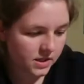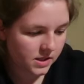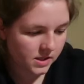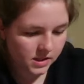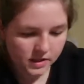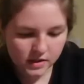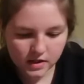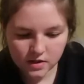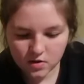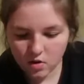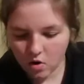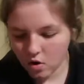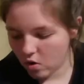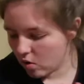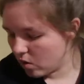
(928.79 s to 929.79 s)
That is the
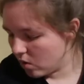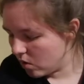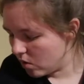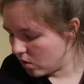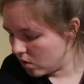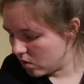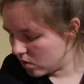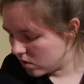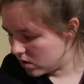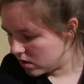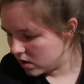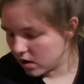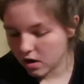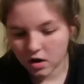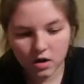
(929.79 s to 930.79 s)
whole
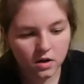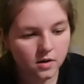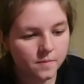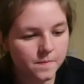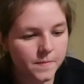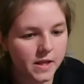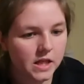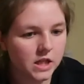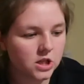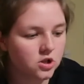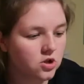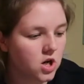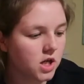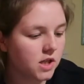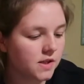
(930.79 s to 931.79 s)

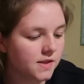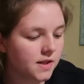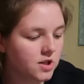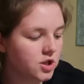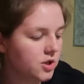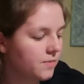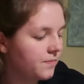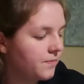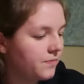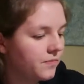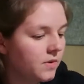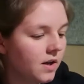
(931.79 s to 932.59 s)
electronic section.